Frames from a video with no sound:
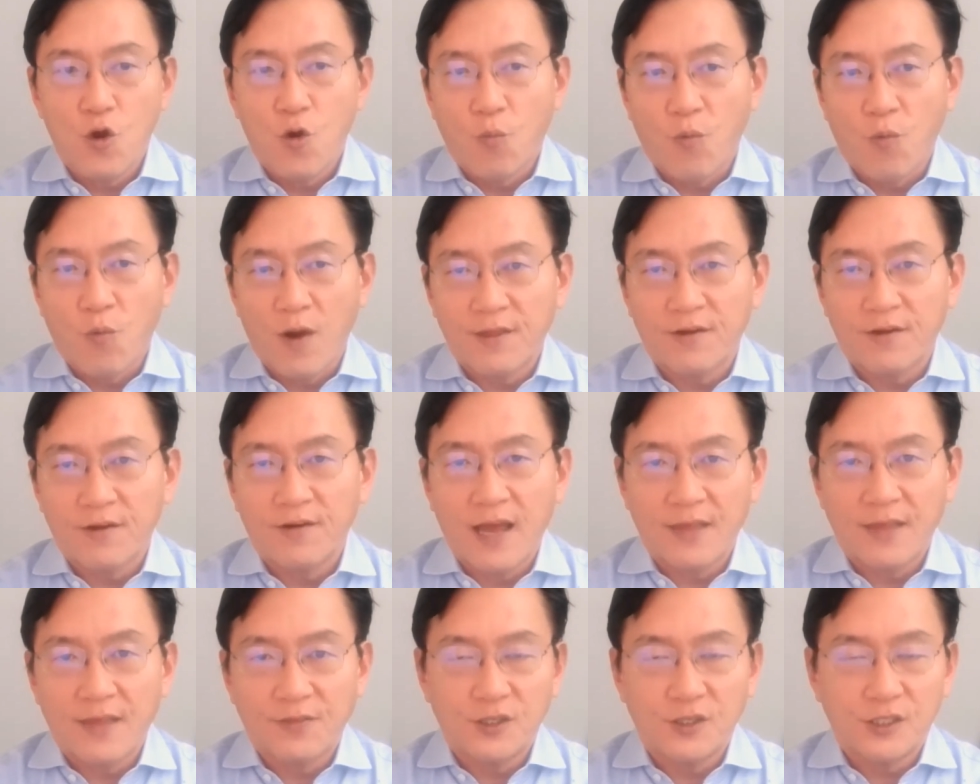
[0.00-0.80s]
Whether or
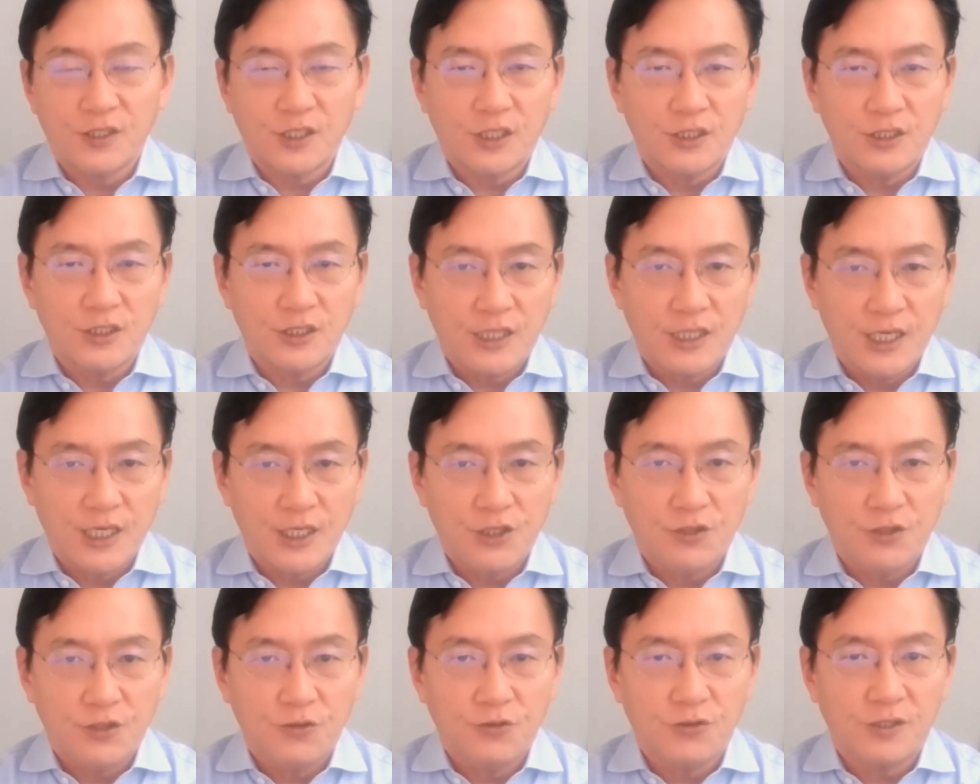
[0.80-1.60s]
not this
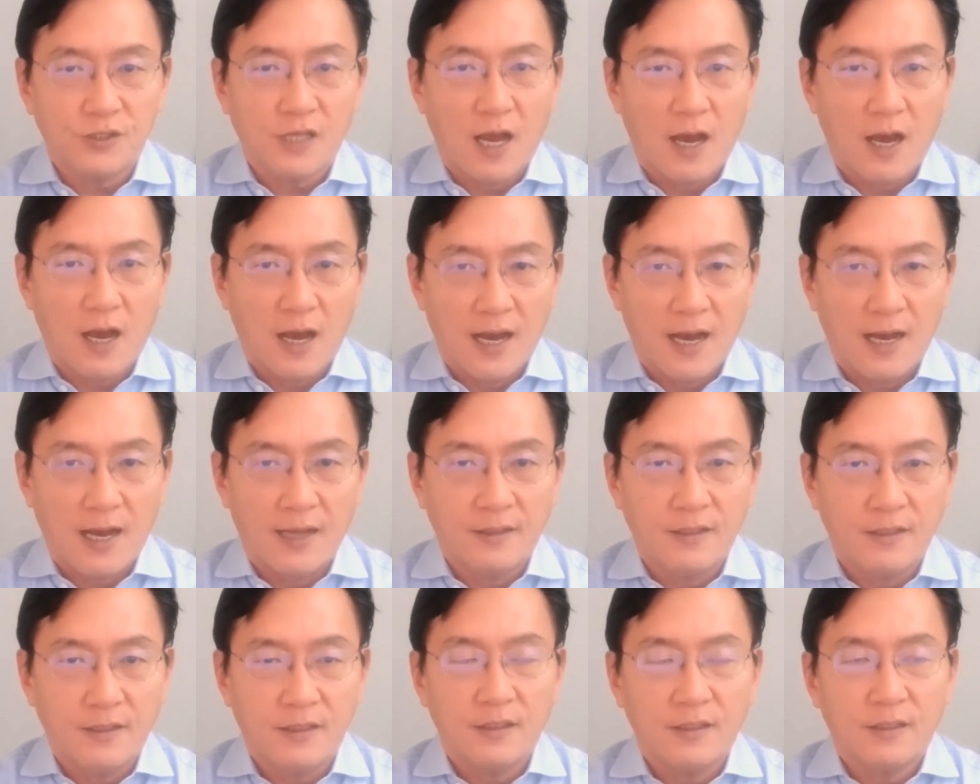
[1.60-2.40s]
continues
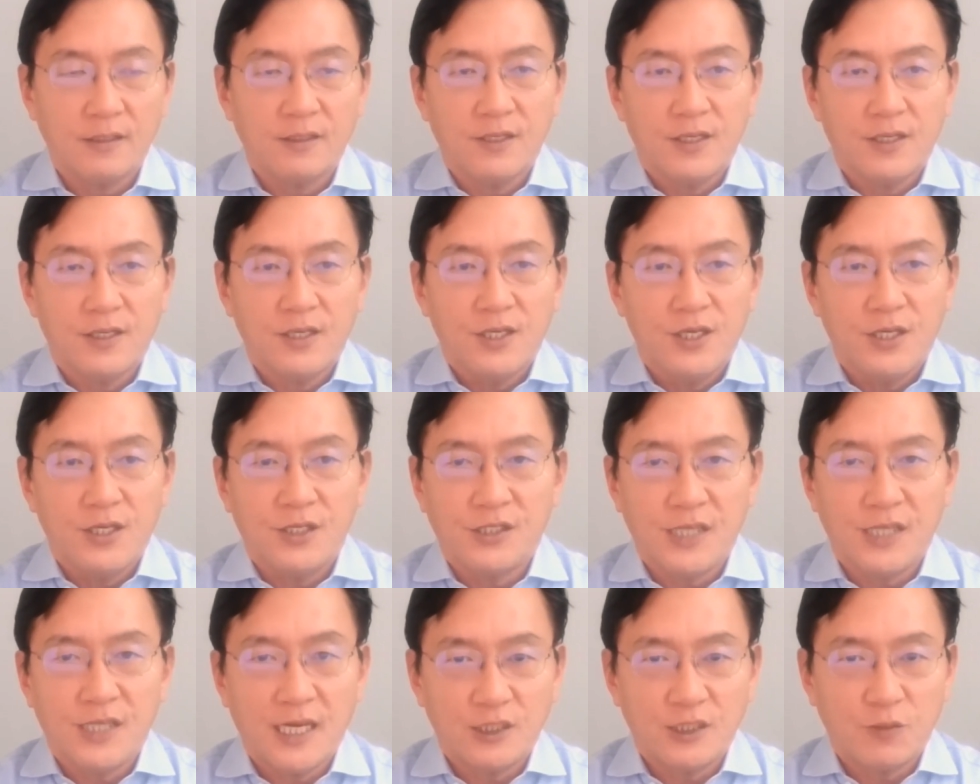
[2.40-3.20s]
on
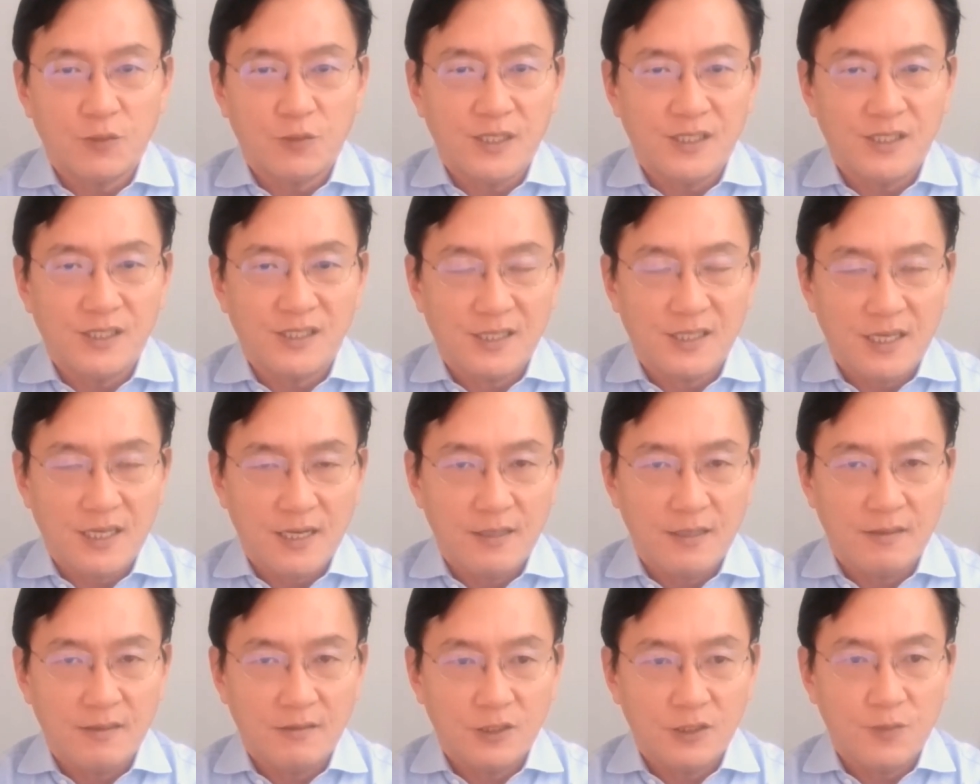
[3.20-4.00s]
is yet to be
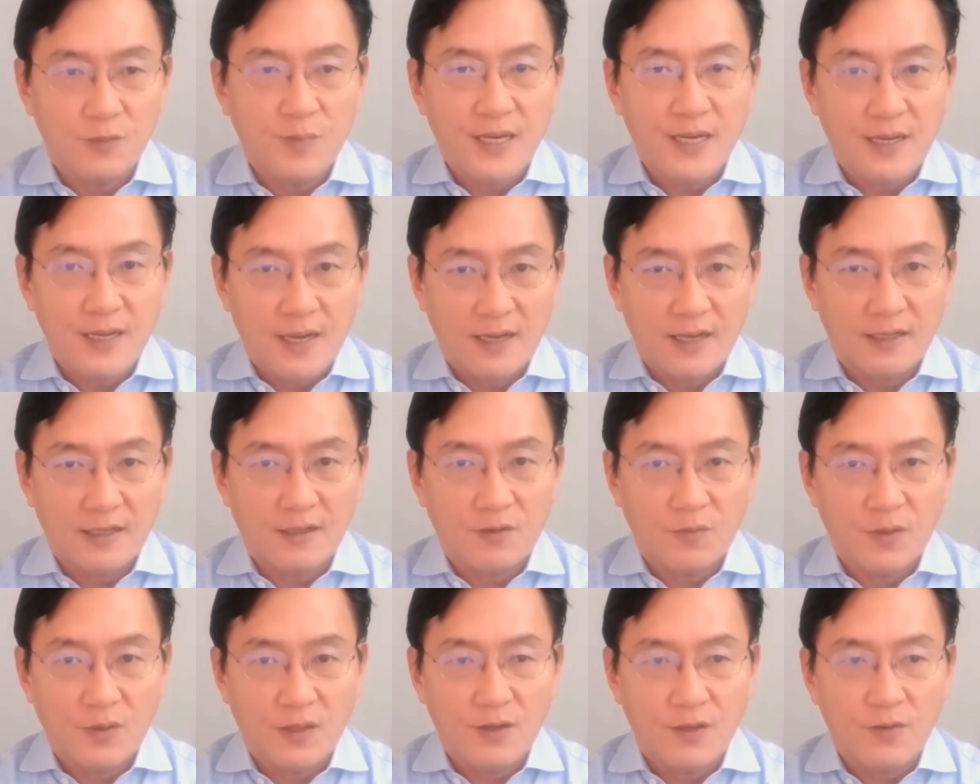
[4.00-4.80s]
seen, to be
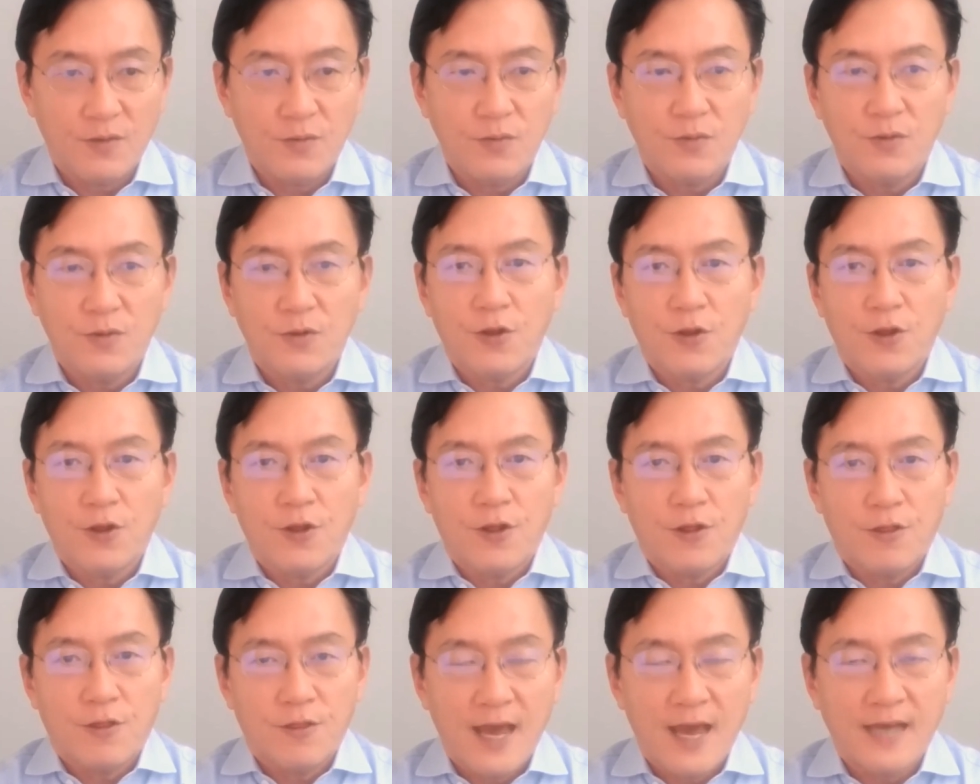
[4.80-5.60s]
candid with you.
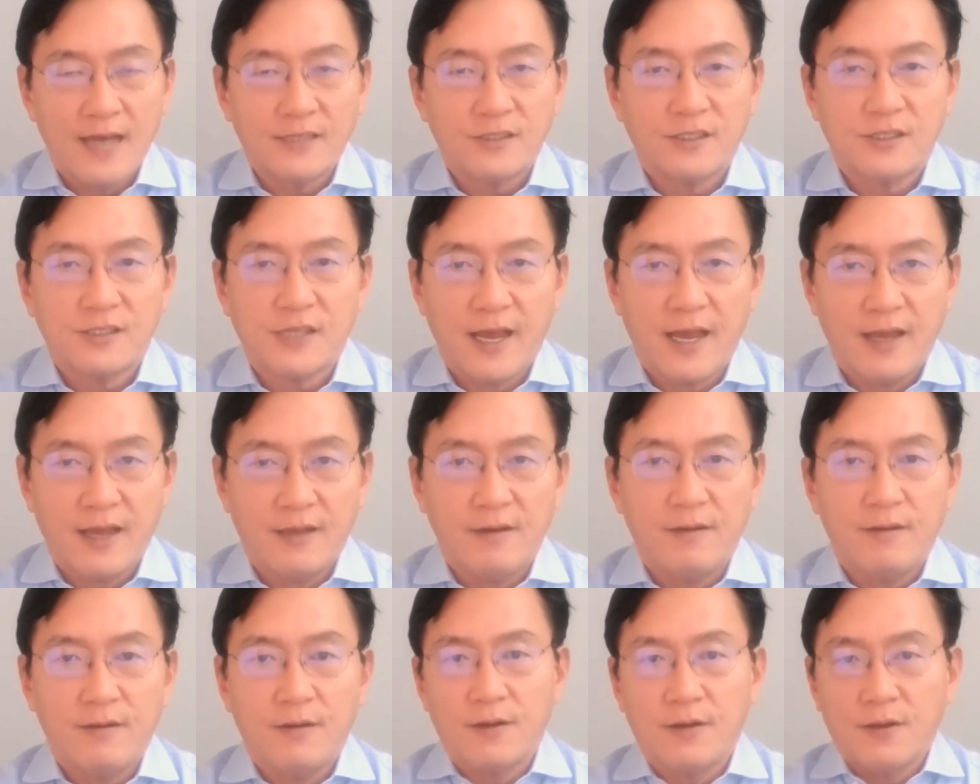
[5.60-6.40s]
That said,